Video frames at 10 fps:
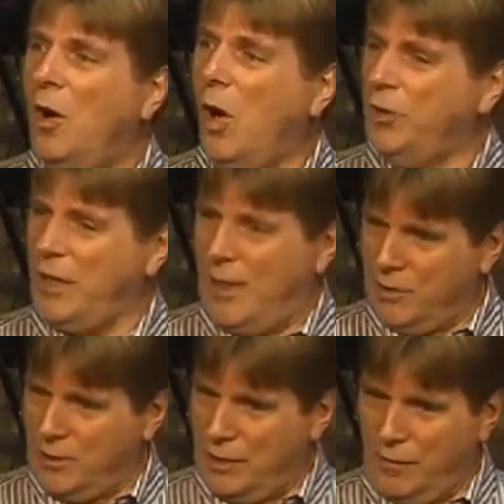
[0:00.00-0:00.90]
All the
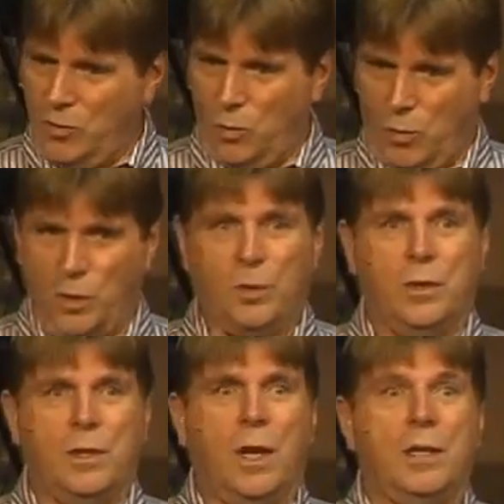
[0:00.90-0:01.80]
counseling of the
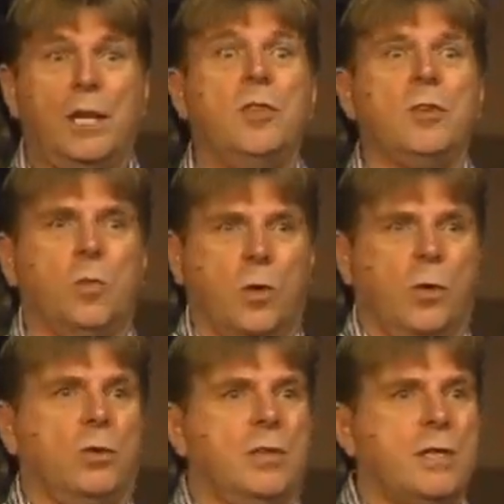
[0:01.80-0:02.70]
world, uh, in the
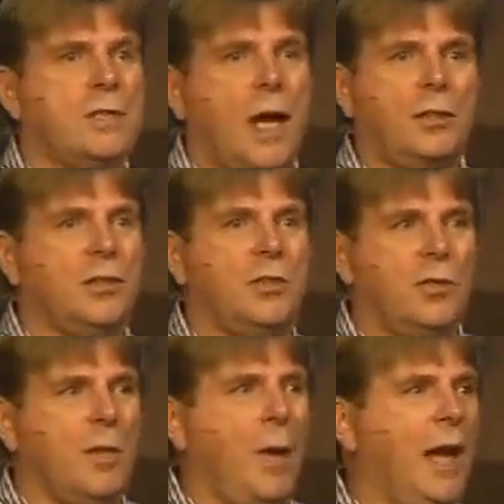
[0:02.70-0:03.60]
world, is not going to do
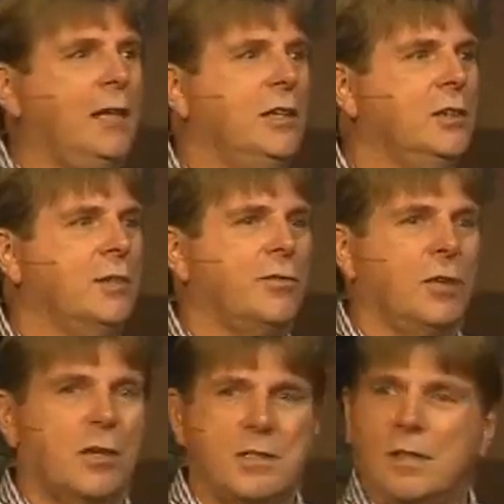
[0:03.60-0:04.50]
them any good if their
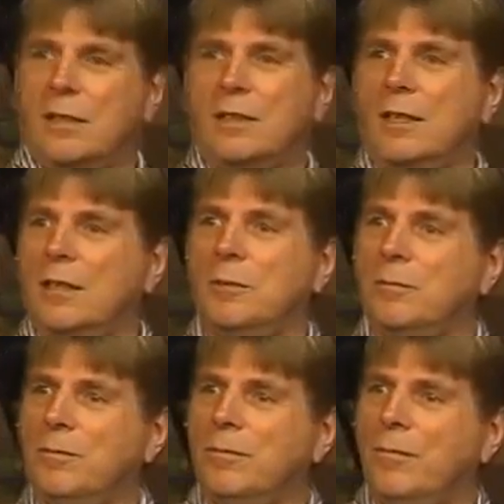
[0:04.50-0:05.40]
heart's not on the kingdom.
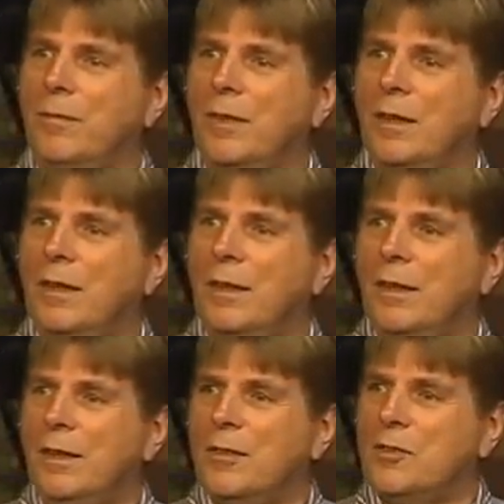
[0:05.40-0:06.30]

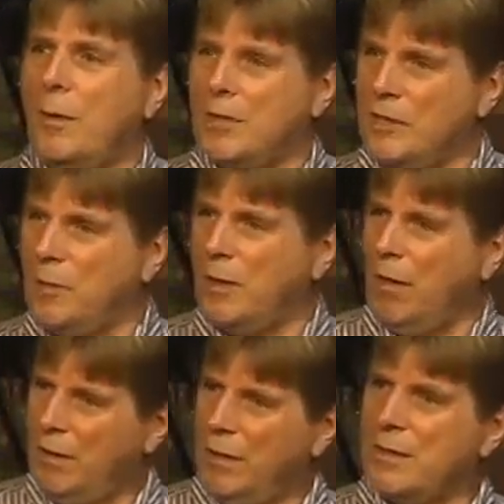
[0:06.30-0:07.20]
So I want to see where their
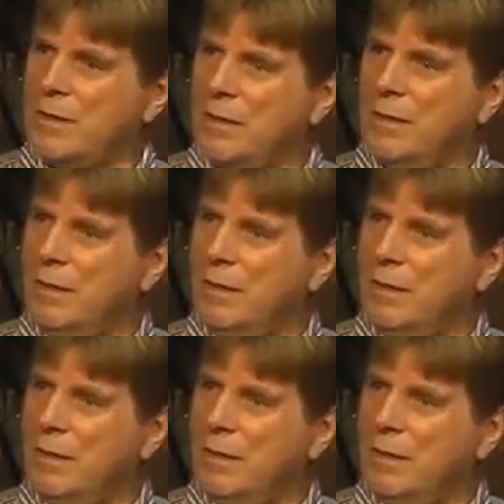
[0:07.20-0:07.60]
heart is.